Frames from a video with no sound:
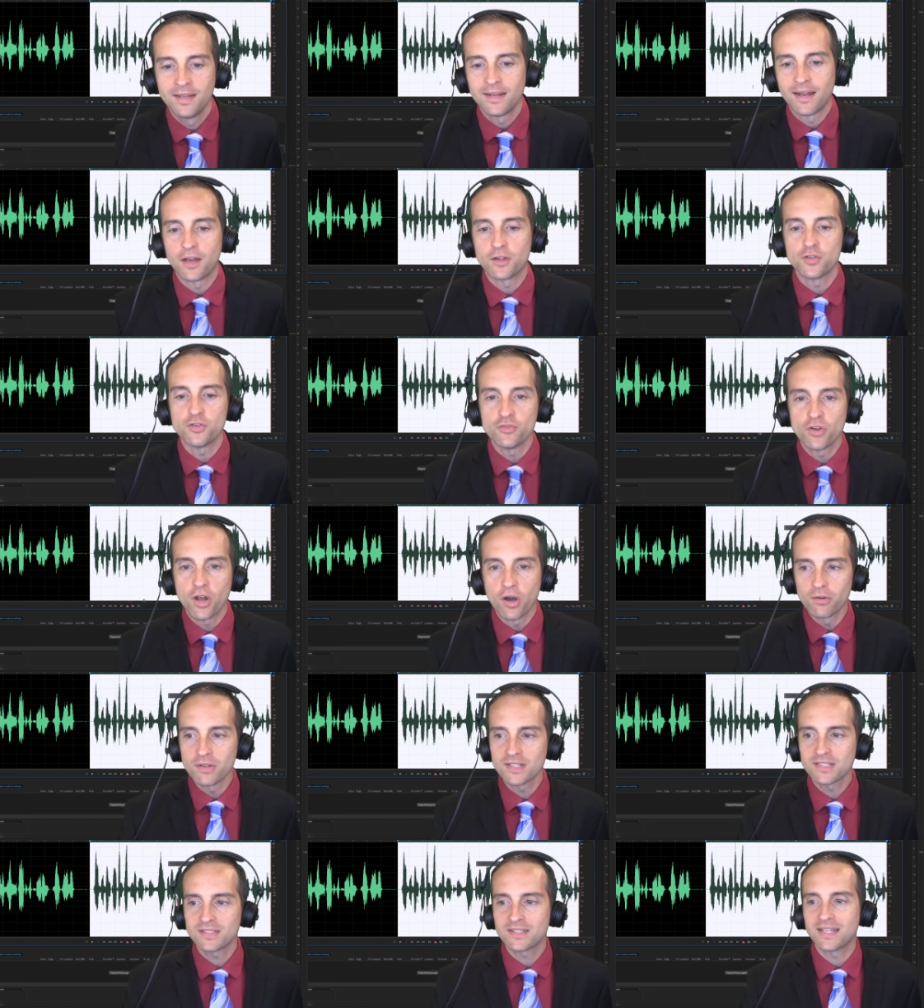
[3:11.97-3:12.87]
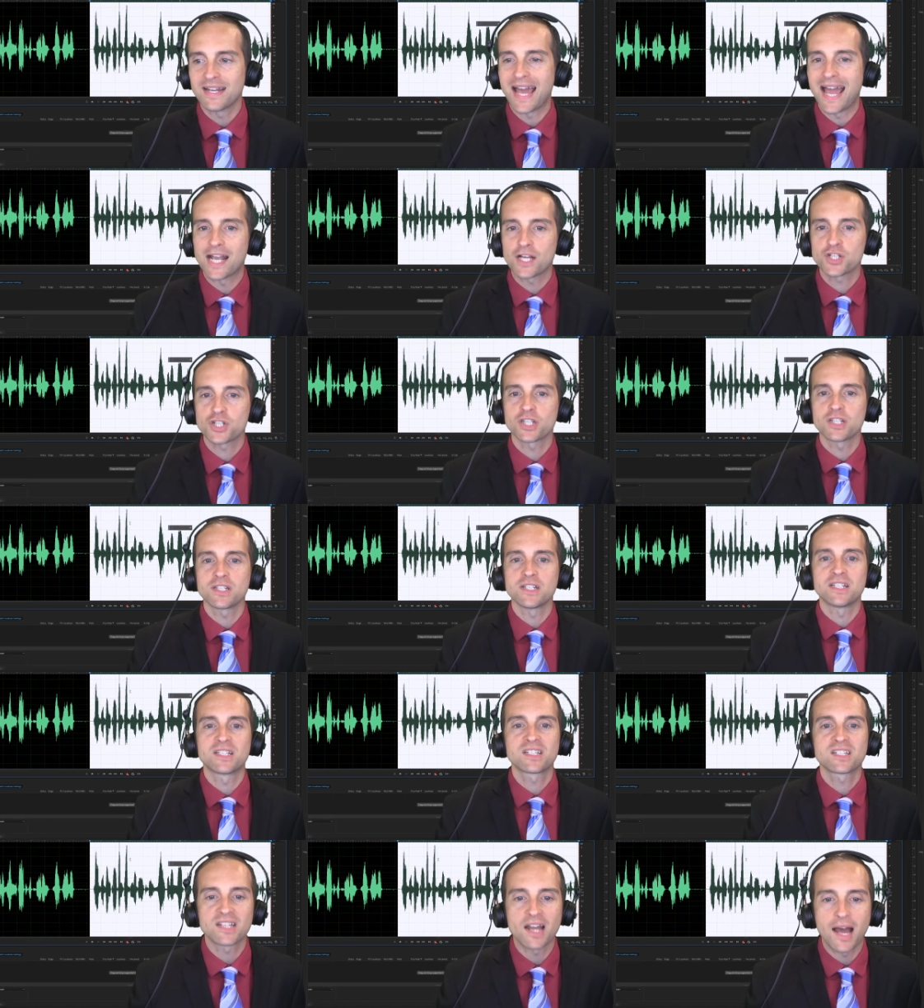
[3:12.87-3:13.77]
Now you noticed it actually
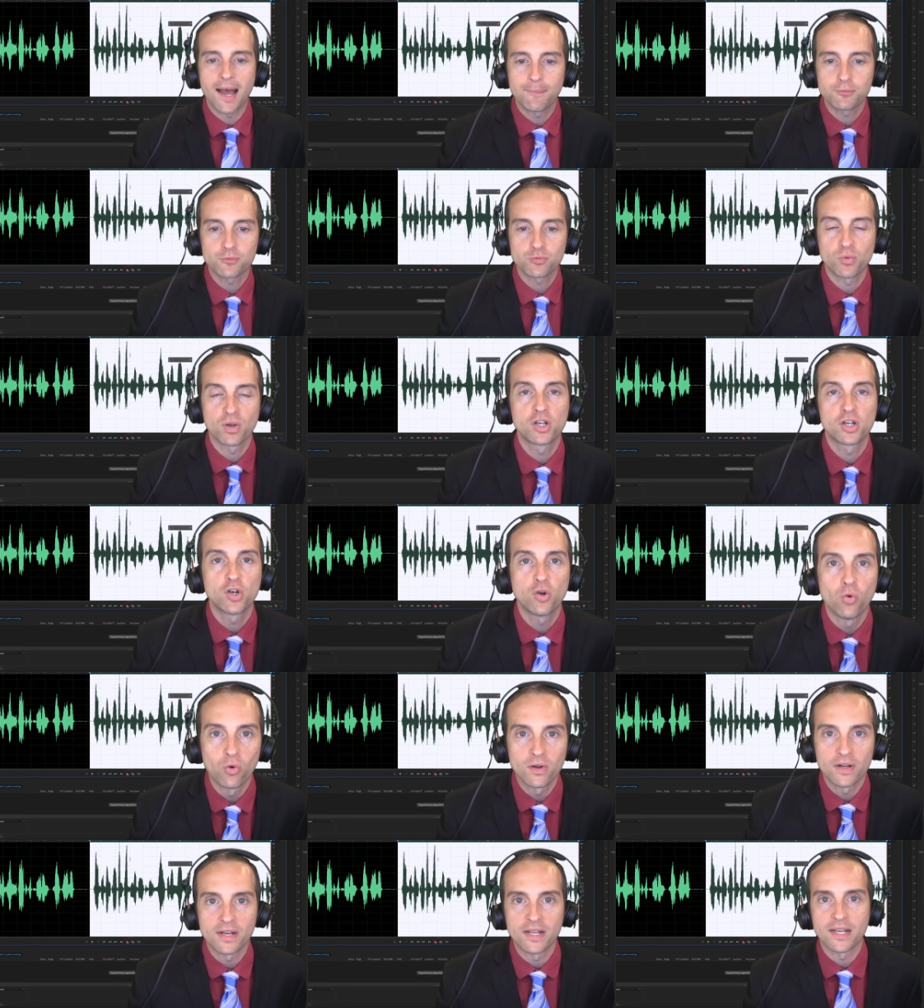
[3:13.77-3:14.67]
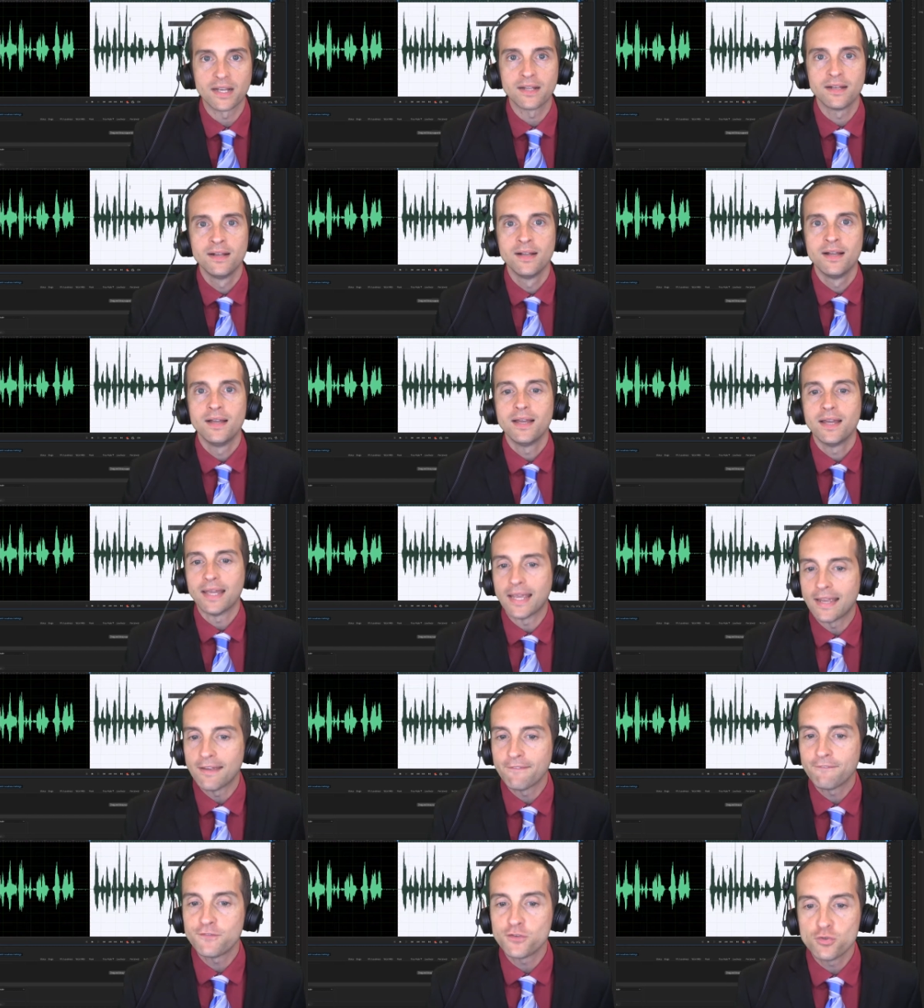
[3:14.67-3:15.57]
stopped recording
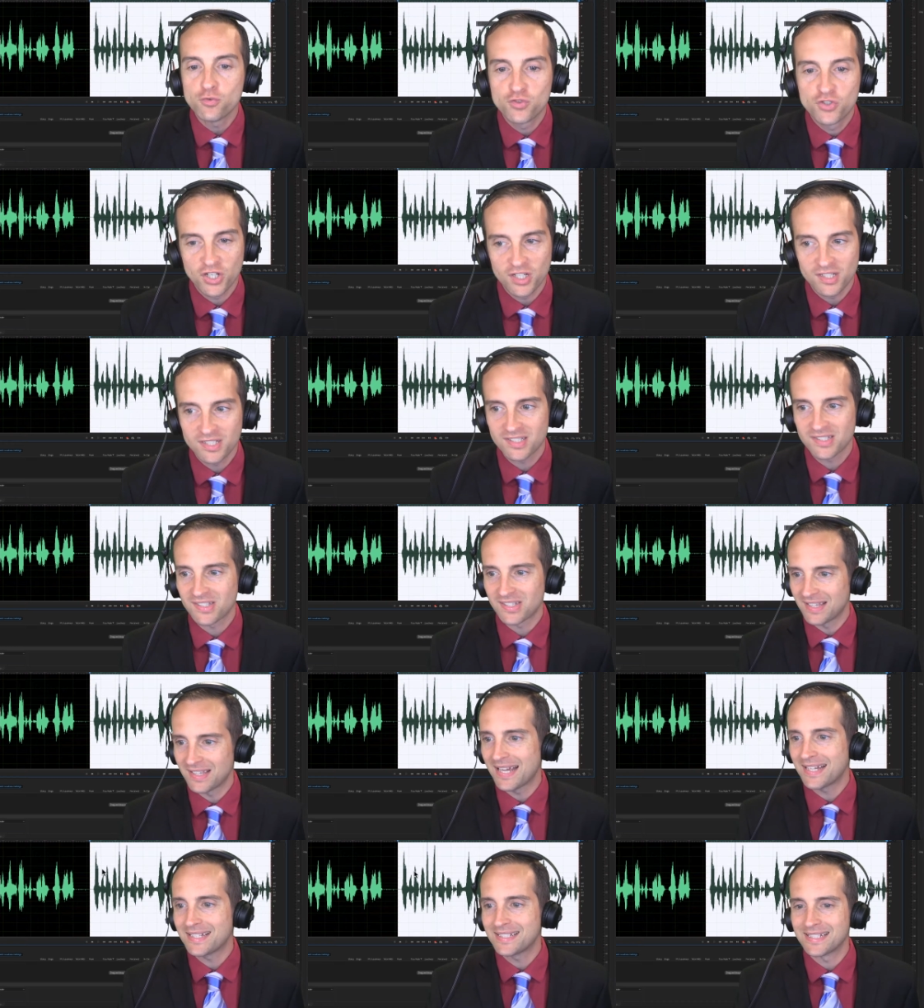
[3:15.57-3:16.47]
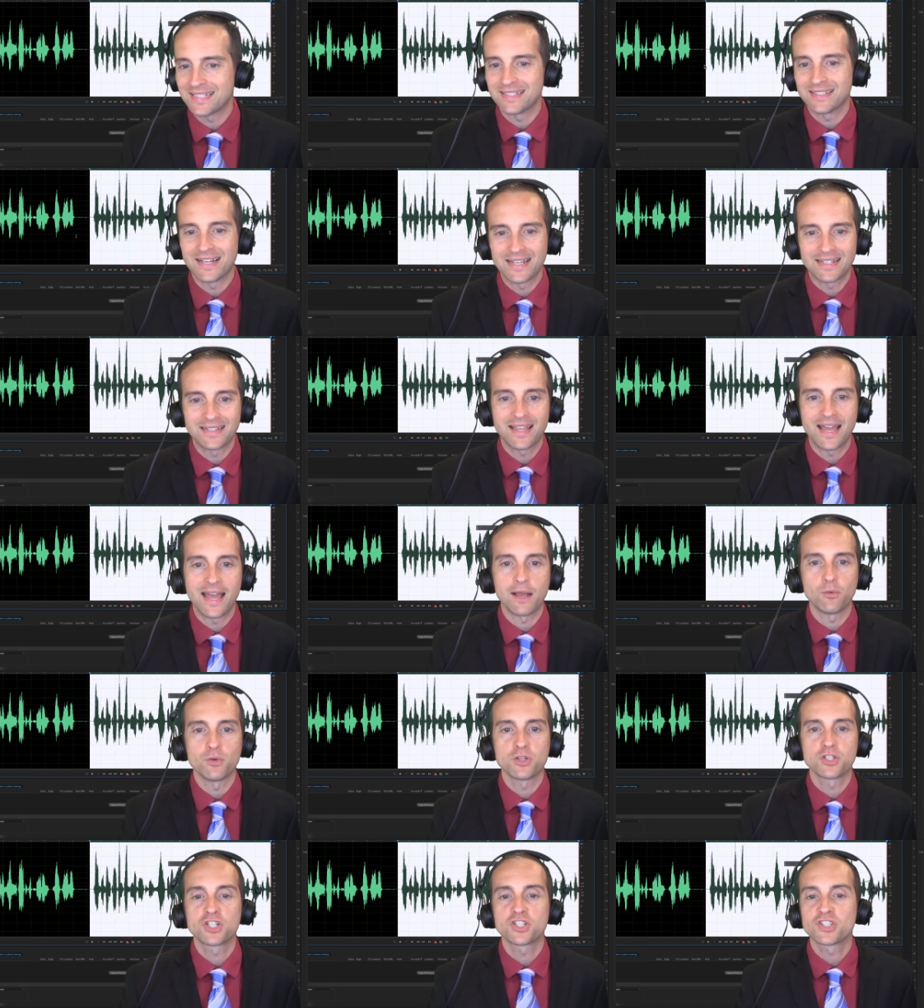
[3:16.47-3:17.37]
if you just select it like
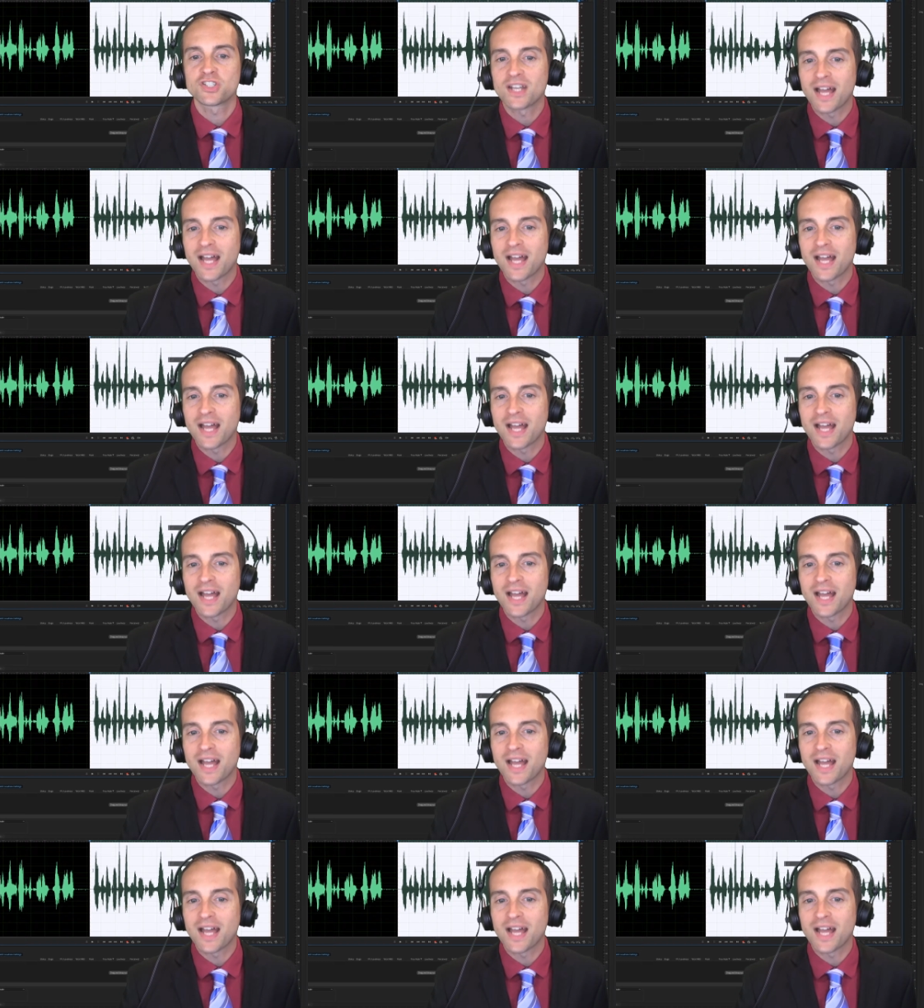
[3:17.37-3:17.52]
that, which is